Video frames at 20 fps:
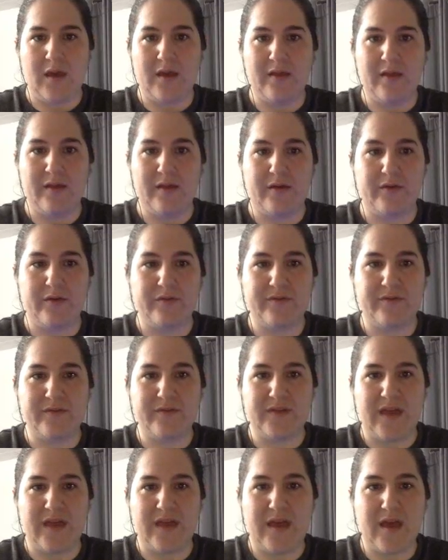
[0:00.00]
Hello,
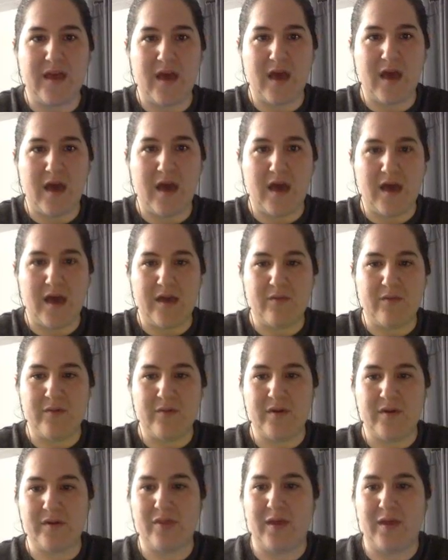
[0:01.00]
today I
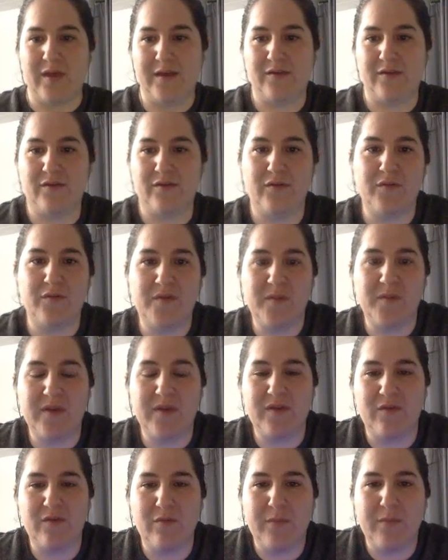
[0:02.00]
would like to
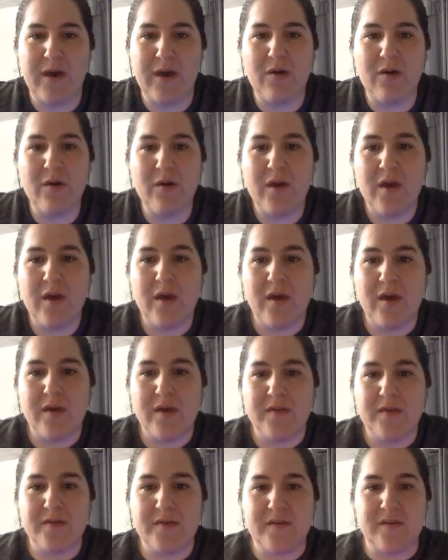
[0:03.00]
speak to you about
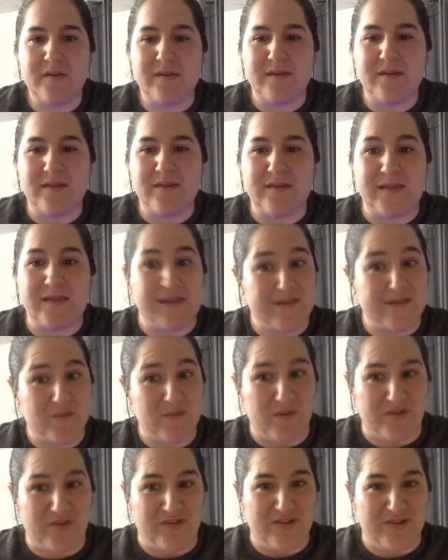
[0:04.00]
this
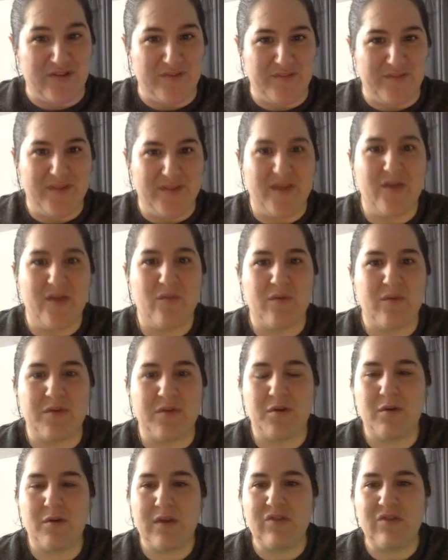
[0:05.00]
question. With
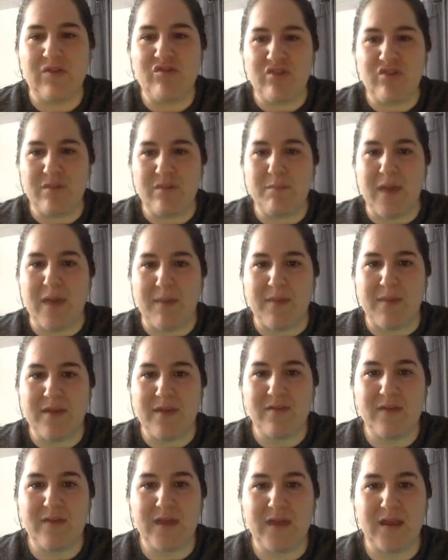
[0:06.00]
current gene
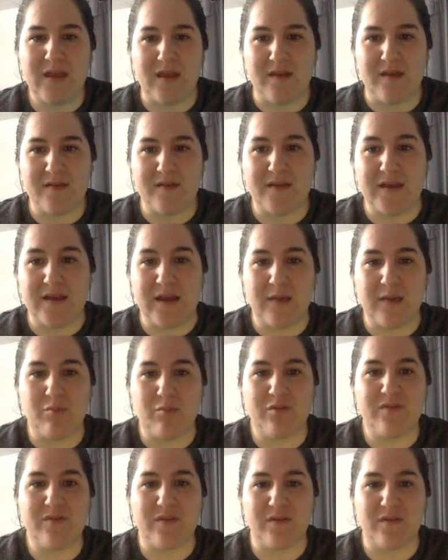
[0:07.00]
mapping techniques, can I
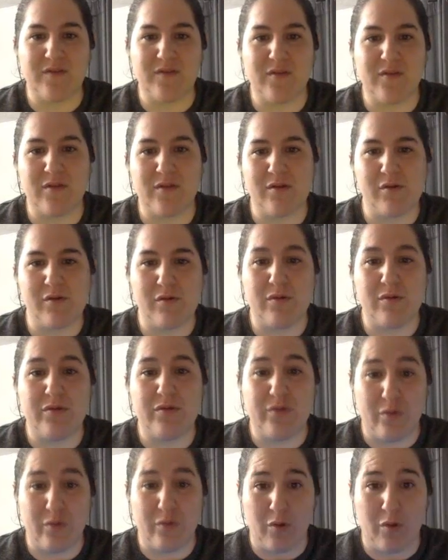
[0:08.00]
predict the
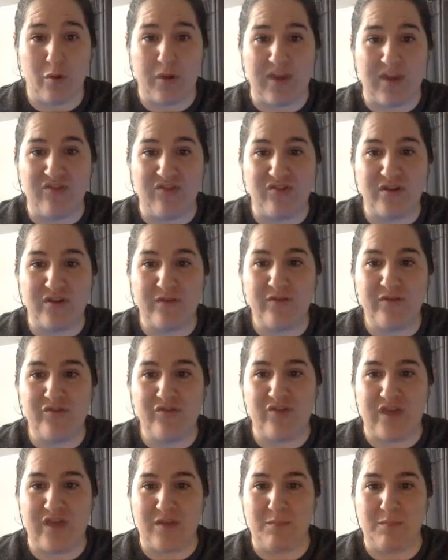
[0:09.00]
location of a
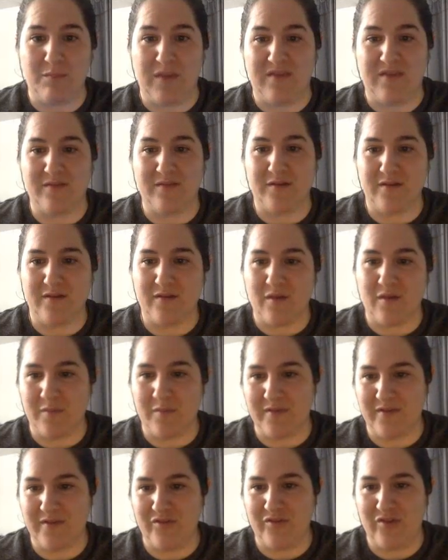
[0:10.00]
gene based on its
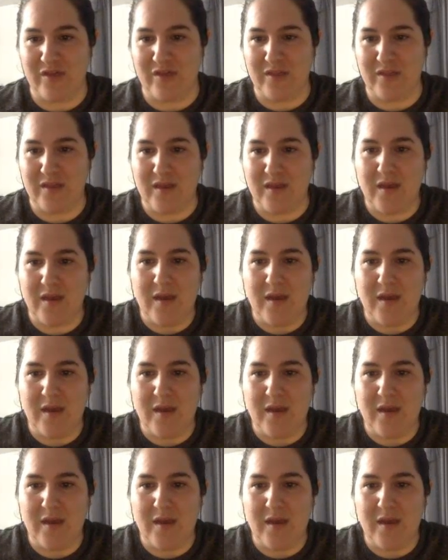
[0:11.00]
composition?